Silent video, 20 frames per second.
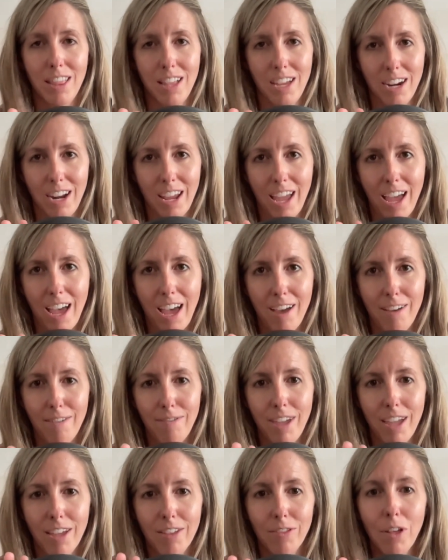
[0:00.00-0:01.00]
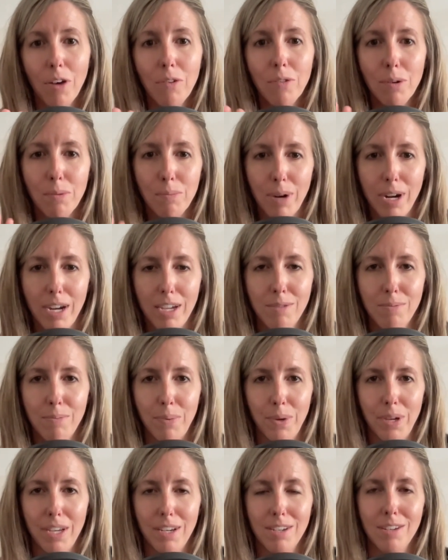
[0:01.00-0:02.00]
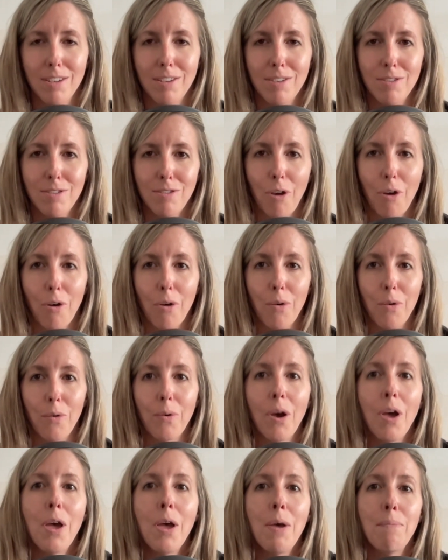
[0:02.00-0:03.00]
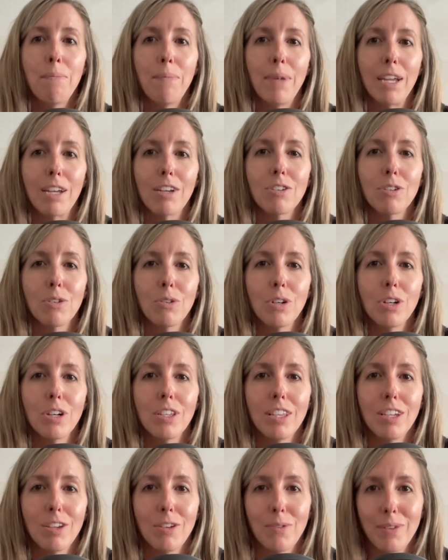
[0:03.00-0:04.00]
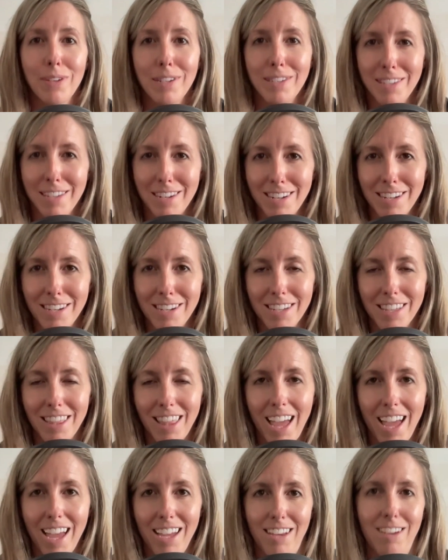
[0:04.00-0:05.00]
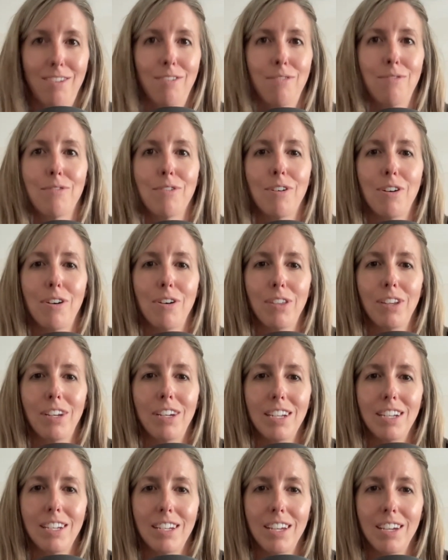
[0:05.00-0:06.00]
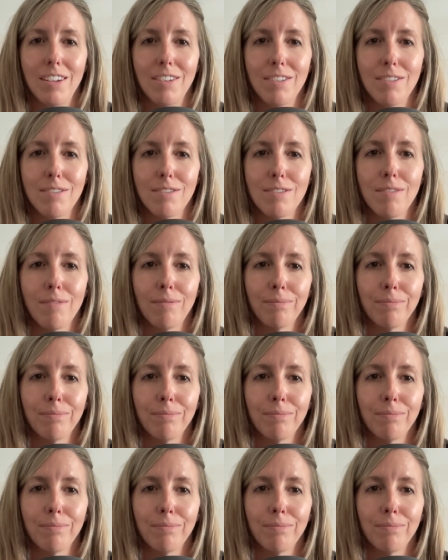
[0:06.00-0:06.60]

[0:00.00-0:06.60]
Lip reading: then I have a lower price point. So make sure that you listen until the end for all the details.